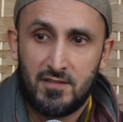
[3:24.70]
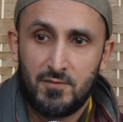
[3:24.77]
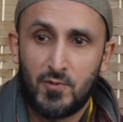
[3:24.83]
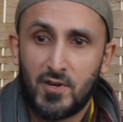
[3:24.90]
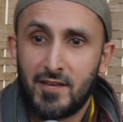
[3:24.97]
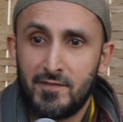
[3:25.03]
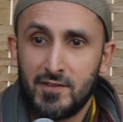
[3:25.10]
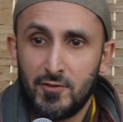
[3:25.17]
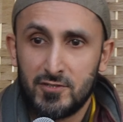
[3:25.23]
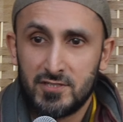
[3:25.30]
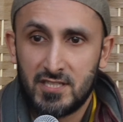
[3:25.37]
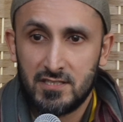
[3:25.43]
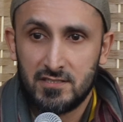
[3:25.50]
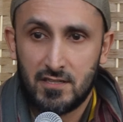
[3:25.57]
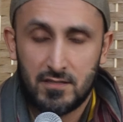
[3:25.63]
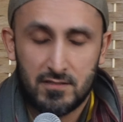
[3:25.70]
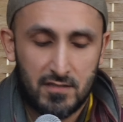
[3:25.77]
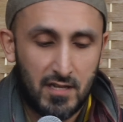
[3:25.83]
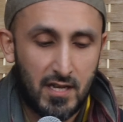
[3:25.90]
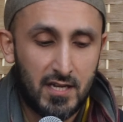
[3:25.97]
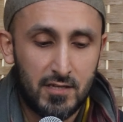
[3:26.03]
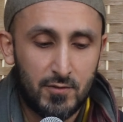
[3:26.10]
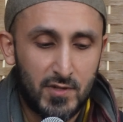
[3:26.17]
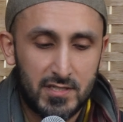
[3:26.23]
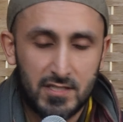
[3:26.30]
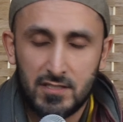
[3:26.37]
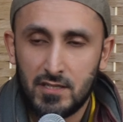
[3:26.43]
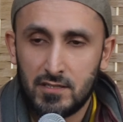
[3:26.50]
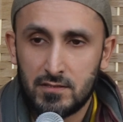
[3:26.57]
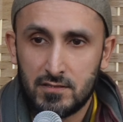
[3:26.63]
whatever those things are. Al Hayawan
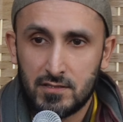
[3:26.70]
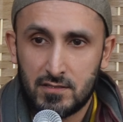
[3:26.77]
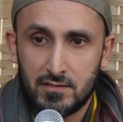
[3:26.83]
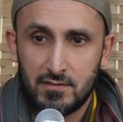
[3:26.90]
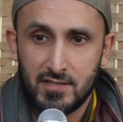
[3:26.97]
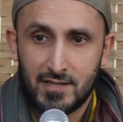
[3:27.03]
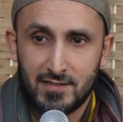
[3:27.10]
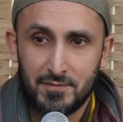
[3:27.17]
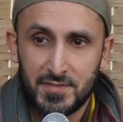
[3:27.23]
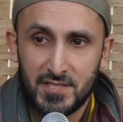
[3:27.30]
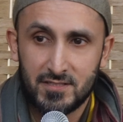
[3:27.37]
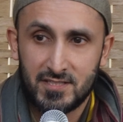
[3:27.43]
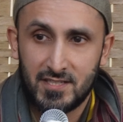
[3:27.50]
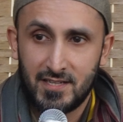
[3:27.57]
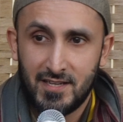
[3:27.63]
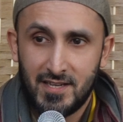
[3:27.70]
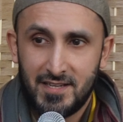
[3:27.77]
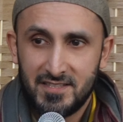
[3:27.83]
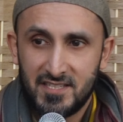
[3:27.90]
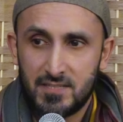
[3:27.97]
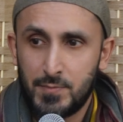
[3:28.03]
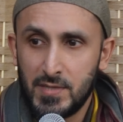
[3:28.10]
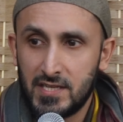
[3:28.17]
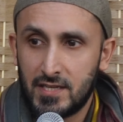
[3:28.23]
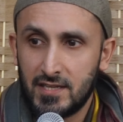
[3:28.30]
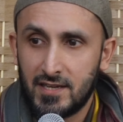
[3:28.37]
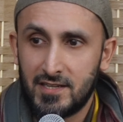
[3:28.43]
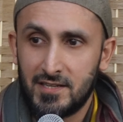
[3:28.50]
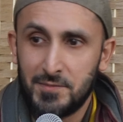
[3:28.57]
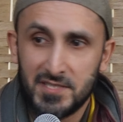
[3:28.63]
an-Natiq, the Arabs will say, the
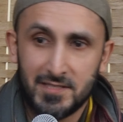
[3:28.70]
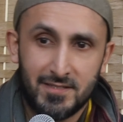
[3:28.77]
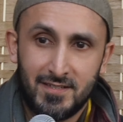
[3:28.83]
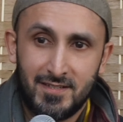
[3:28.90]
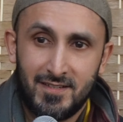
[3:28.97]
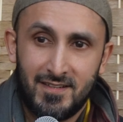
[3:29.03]
speaking animal.